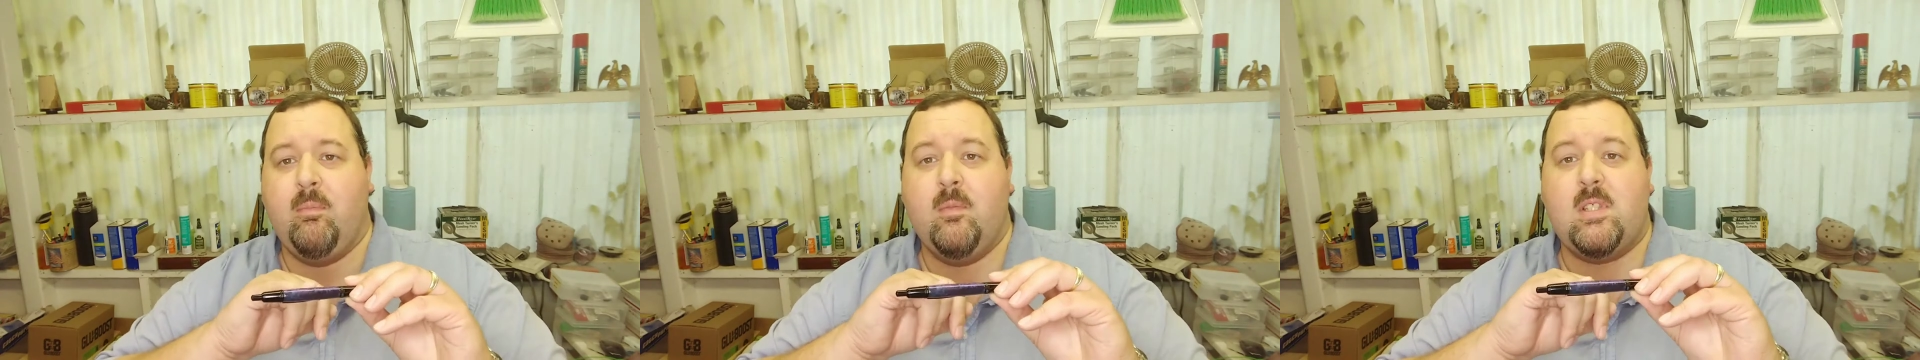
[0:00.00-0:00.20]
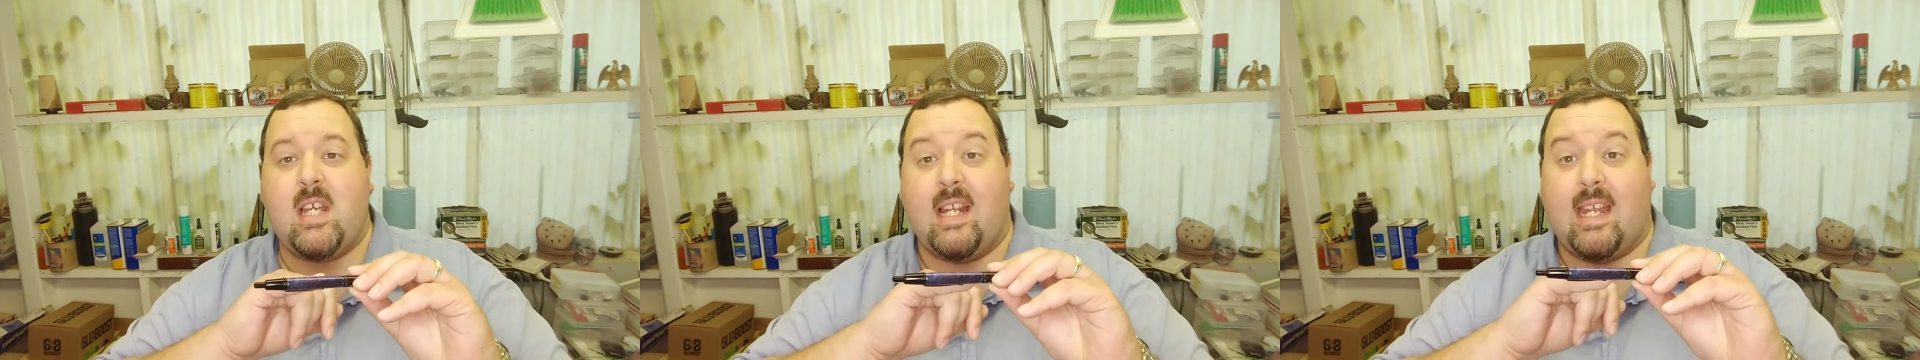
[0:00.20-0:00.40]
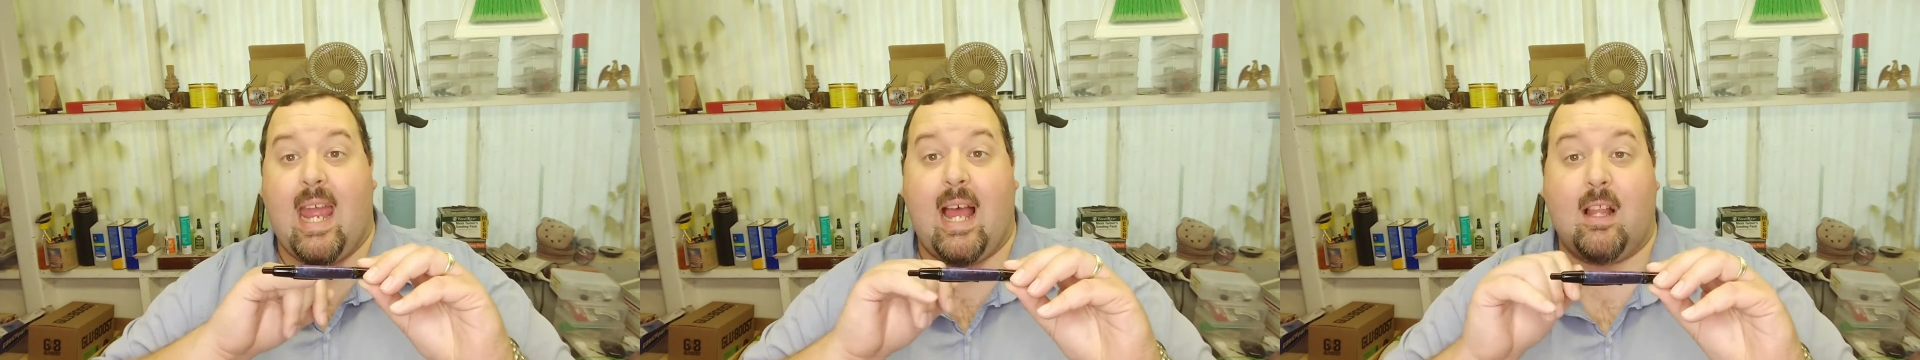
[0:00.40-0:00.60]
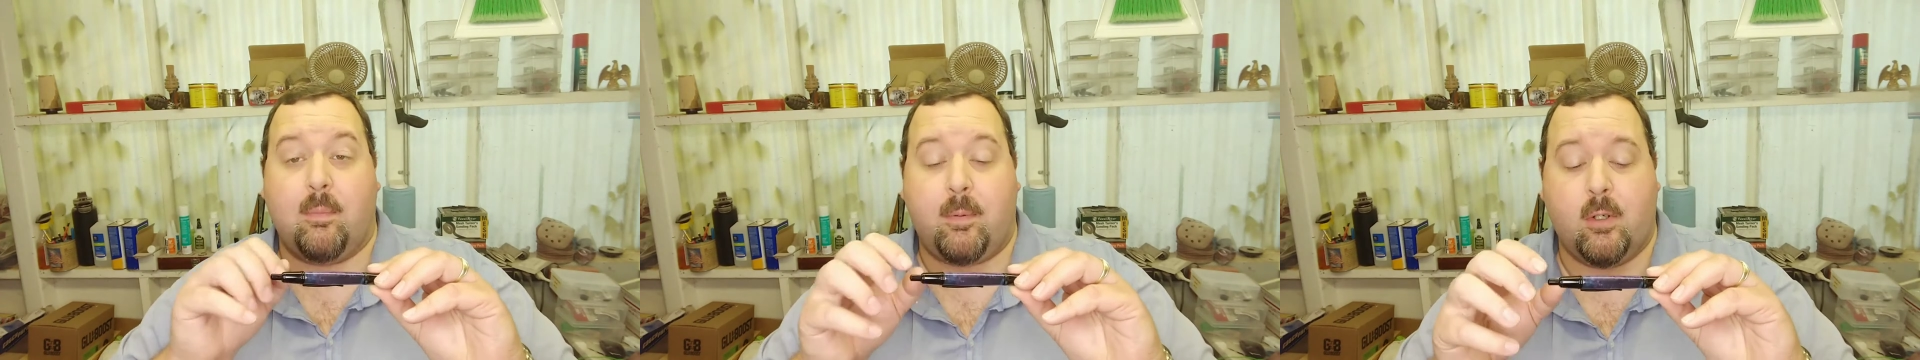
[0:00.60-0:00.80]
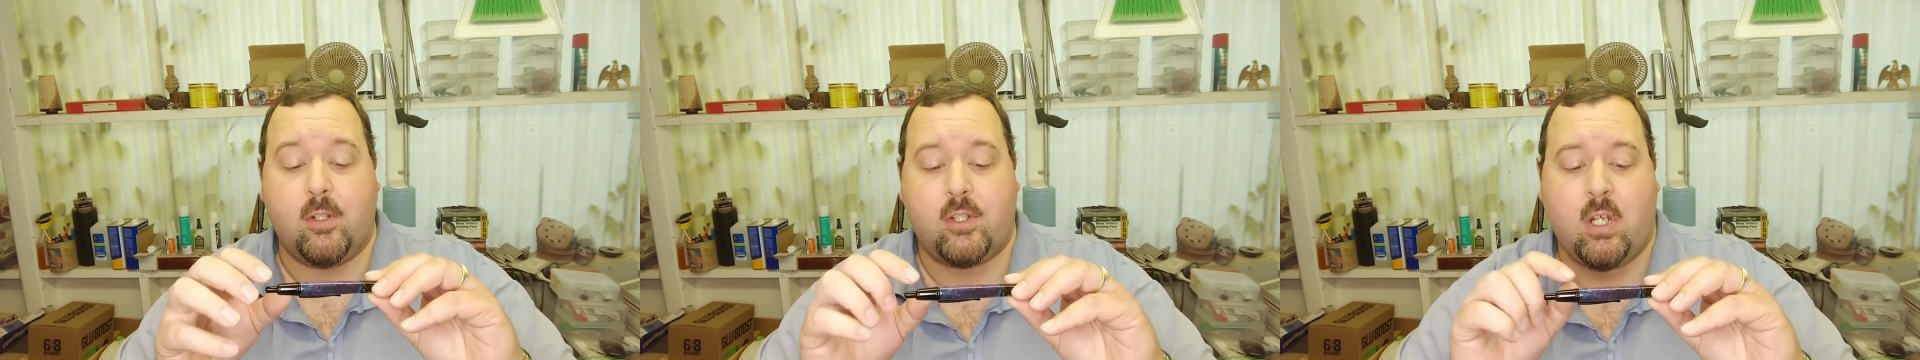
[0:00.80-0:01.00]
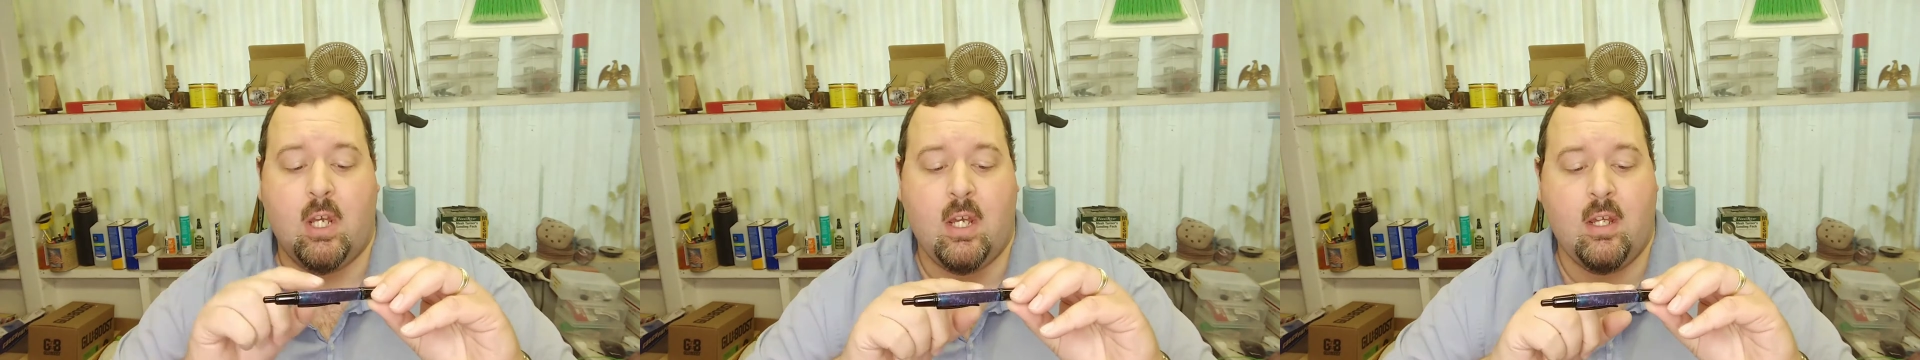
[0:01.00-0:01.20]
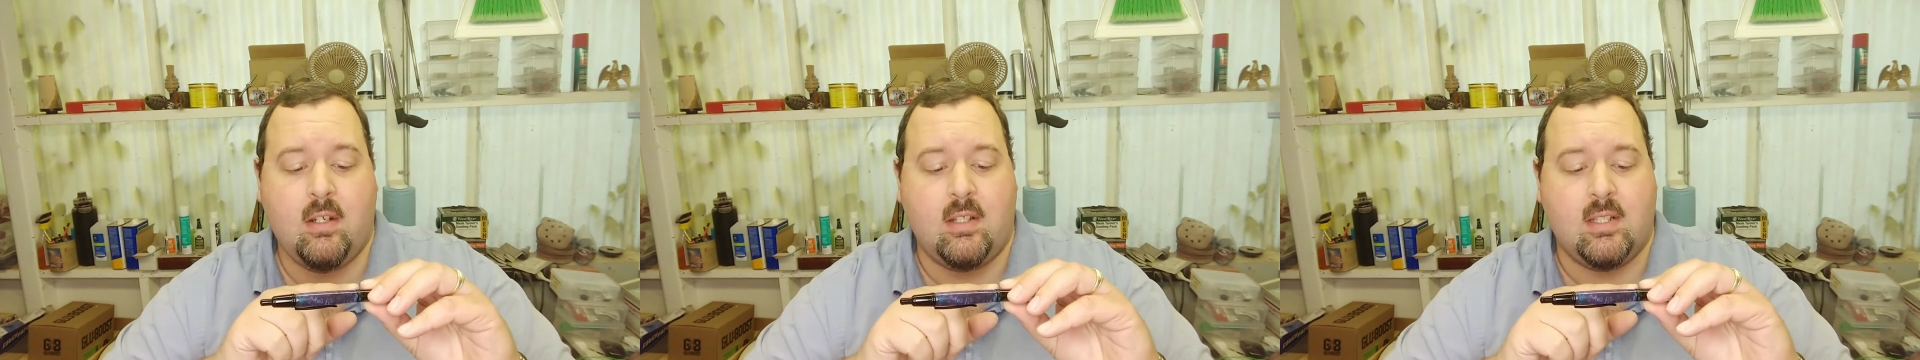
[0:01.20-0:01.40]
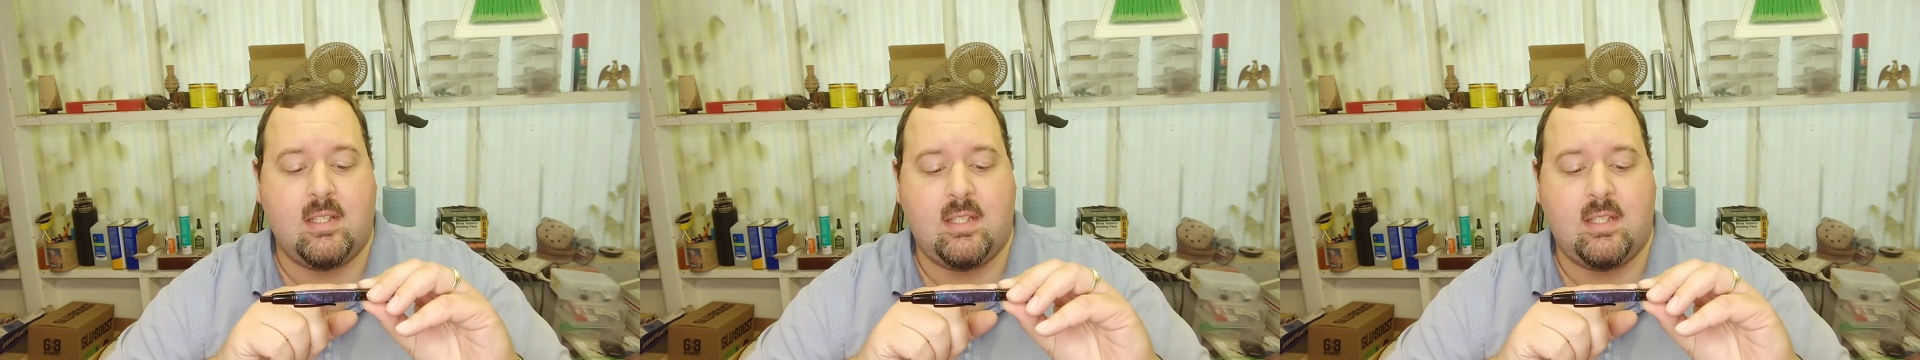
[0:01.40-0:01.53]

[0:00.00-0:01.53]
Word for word: set of calipers to